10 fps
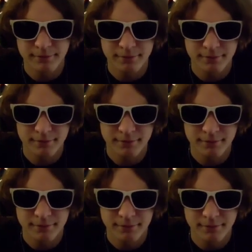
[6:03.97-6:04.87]

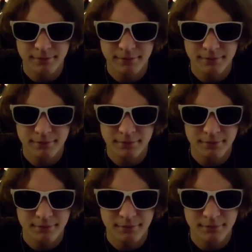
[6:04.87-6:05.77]

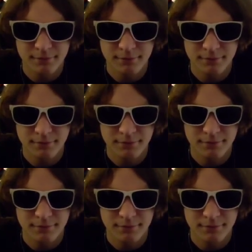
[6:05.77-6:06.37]
Nobody speaks.